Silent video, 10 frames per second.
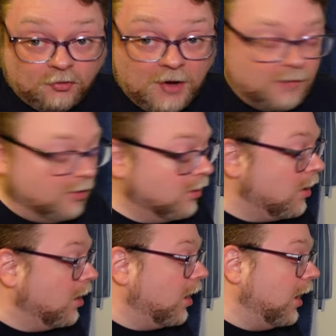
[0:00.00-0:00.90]
incredible.
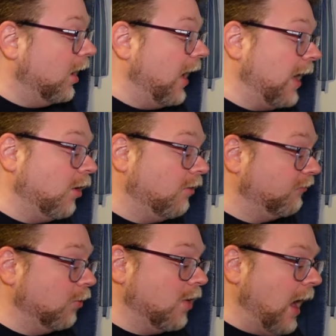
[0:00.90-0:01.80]
And
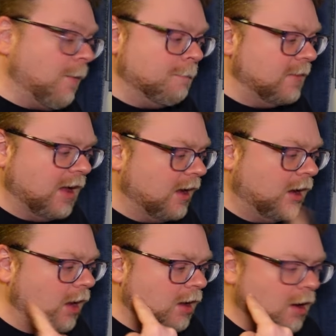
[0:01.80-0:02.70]
also
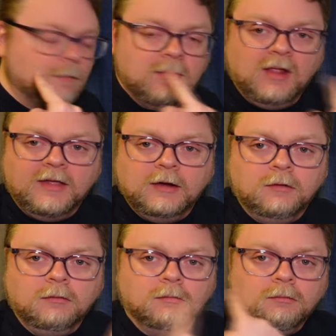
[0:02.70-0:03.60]
a
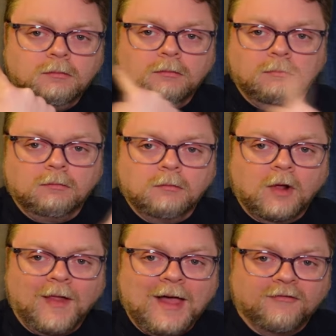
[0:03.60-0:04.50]
million
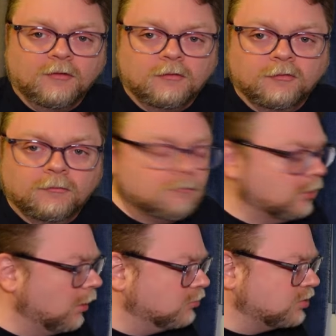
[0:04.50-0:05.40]
glasses.
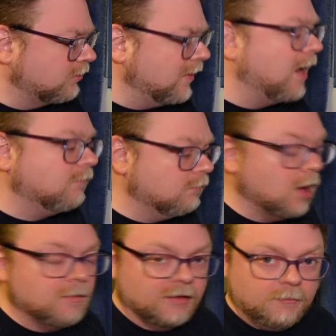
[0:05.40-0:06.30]
You know, just not
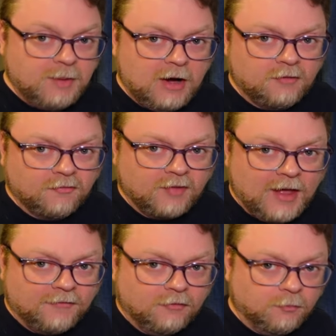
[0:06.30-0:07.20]
a million pairs of
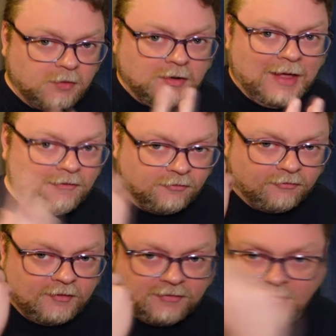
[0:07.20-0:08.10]
glasses, but
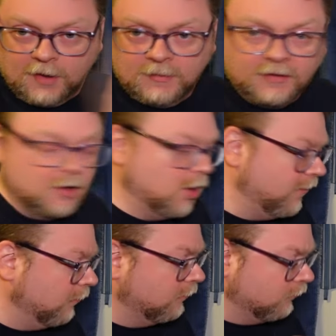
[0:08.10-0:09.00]
glasses that say a million
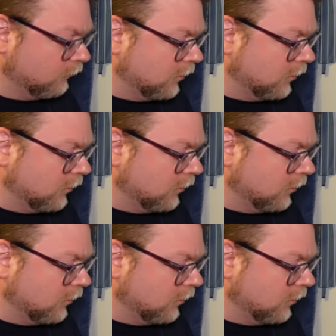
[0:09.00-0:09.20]
on them.